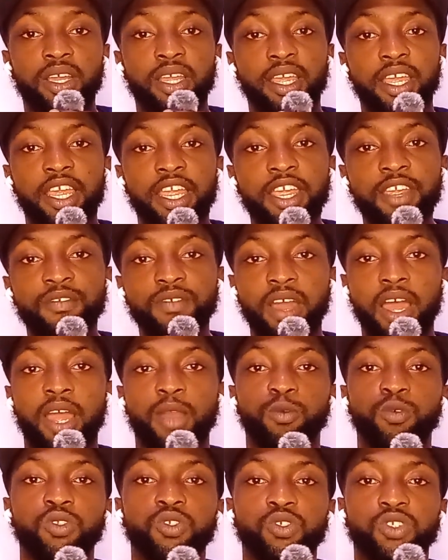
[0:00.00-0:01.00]
if I
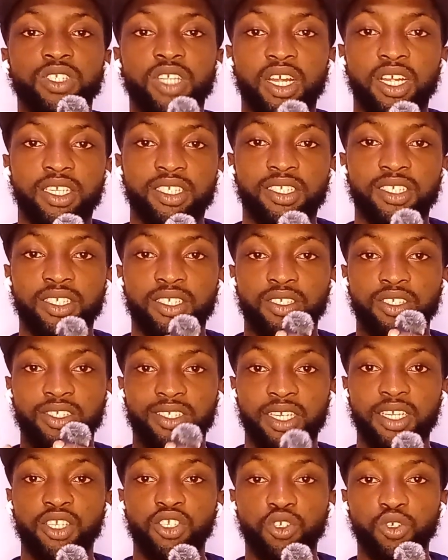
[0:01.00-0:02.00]
want to start
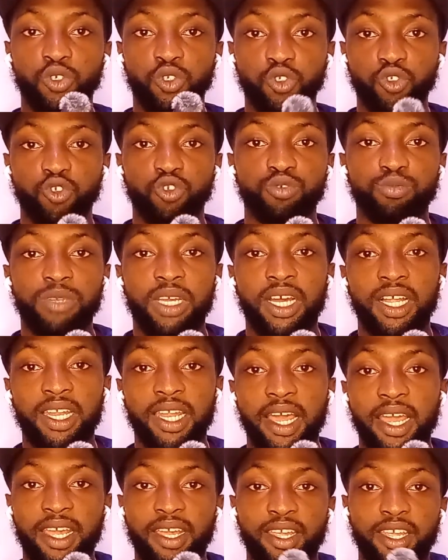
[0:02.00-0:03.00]
selling on Jumia
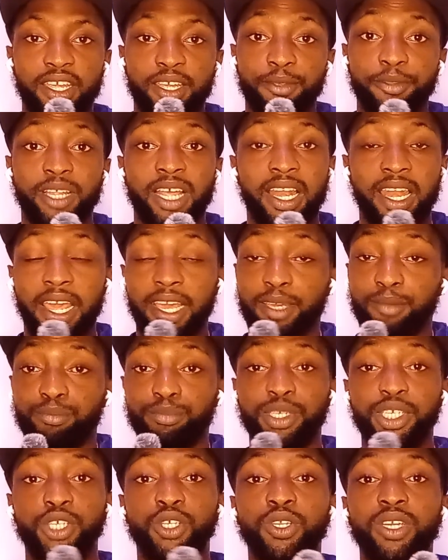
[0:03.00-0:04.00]
like a
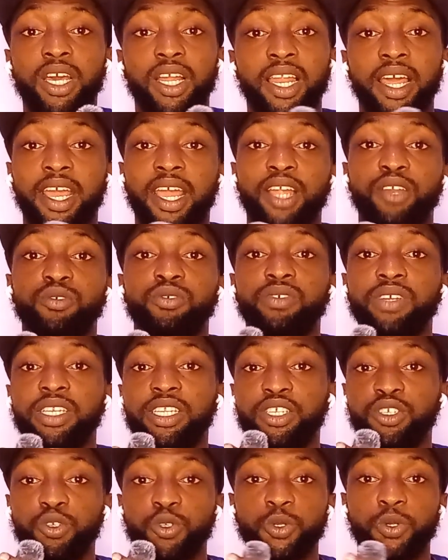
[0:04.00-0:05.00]
beginner, like I don't really
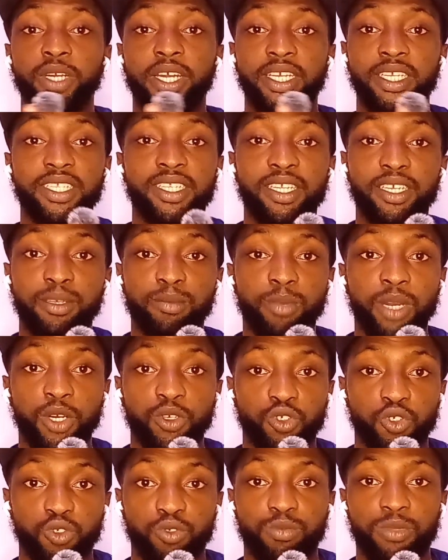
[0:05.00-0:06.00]
know anything about
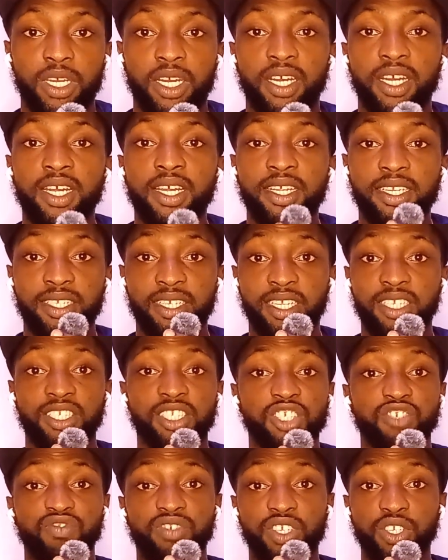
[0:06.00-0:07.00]
Jumia, then this
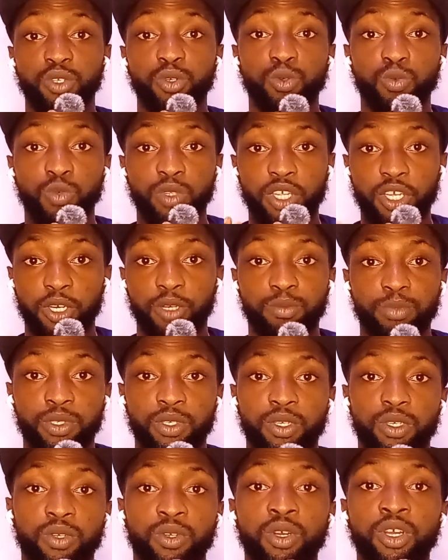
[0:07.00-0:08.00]
video will help you.
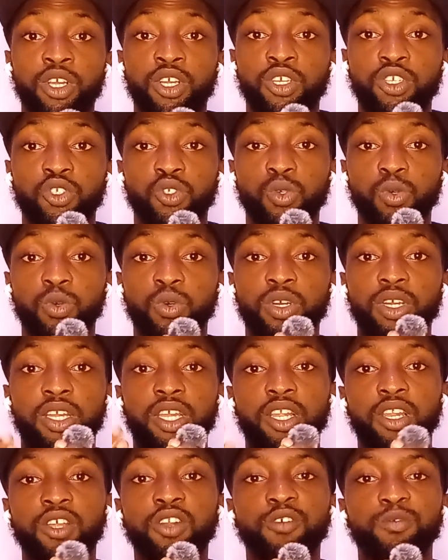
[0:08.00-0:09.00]
So a
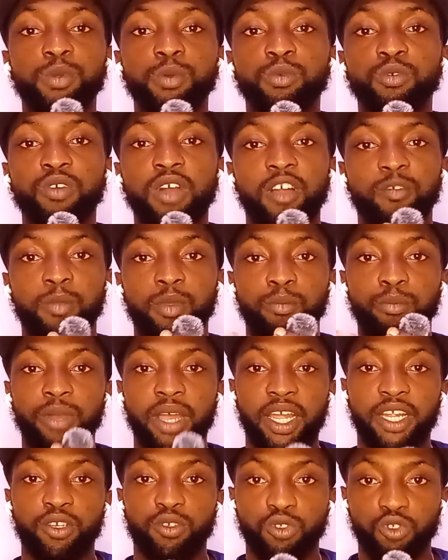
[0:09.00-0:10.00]
lot of people have been
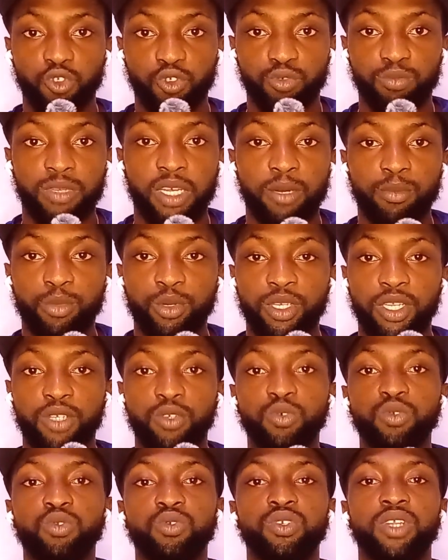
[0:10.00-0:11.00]
buying on Jumia, but they
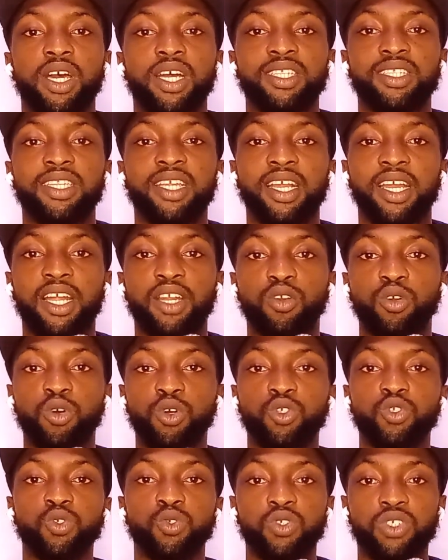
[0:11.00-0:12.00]
don't know that they can
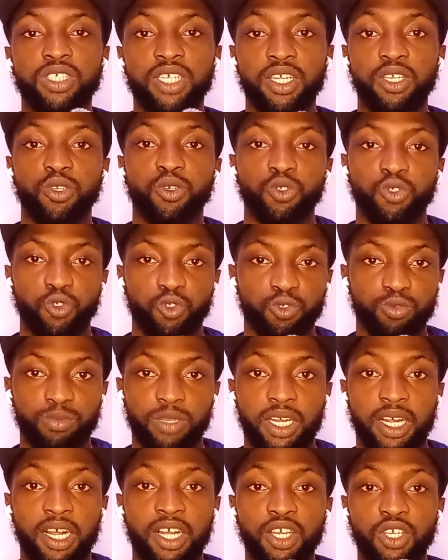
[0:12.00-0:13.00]
also sell on Jumia.
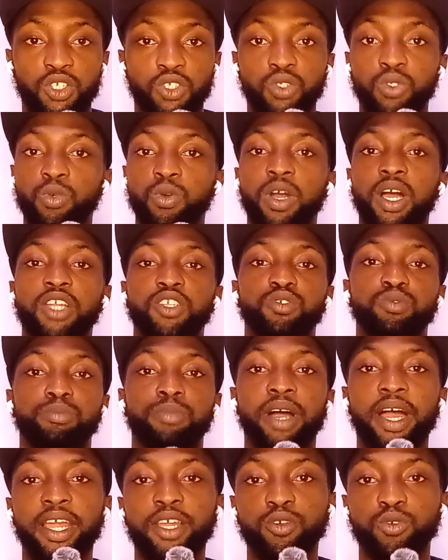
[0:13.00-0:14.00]
So as you
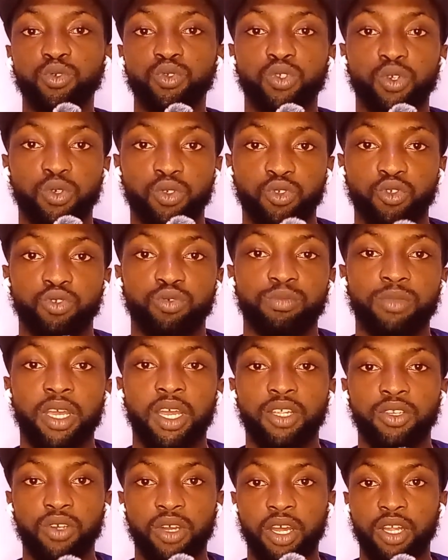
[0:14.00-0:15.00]
buy goods on Jumia,
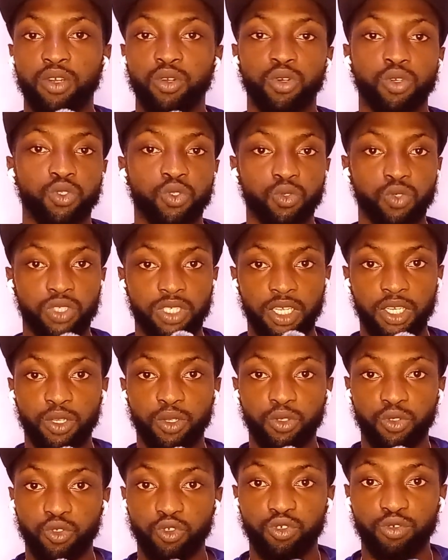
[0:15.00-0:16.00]
you can also sell
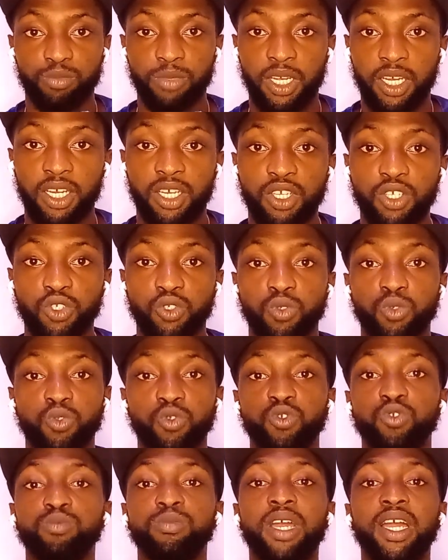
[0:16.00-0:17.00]
on Jumia. So
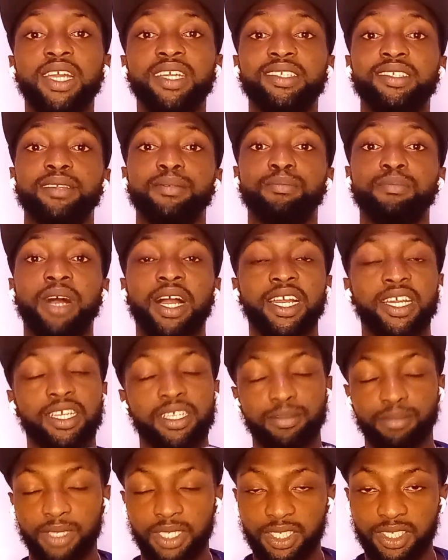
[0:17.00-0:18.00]
Jumia is a
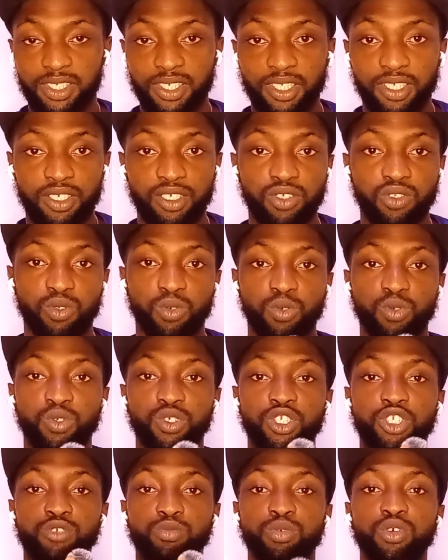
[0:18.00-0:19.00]
marketplace. So
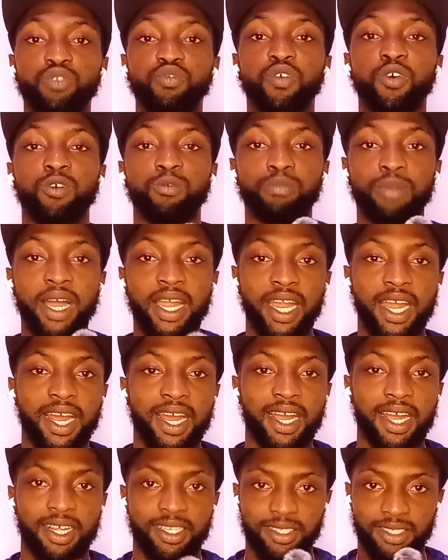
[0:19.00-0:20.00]
it's both for buyer
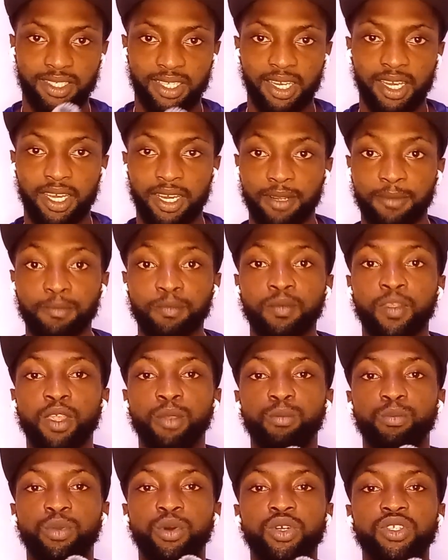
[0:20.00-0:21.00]
and seller.
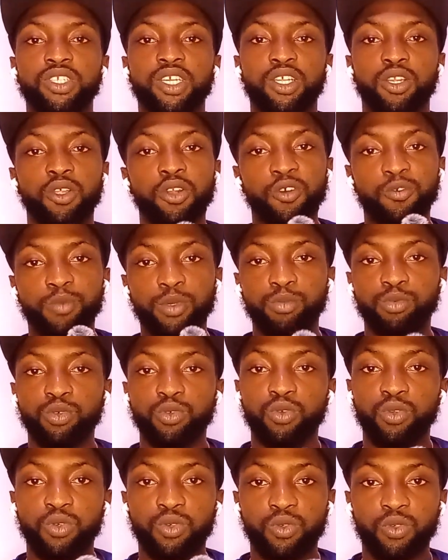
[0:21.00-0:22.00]
But a lot of people
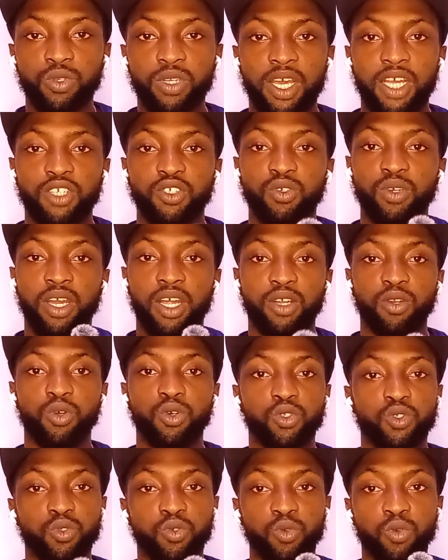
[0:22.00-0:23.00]
don't know that you can
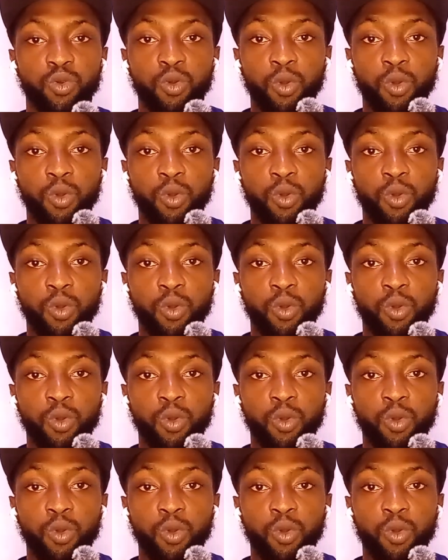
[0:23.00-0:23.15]
also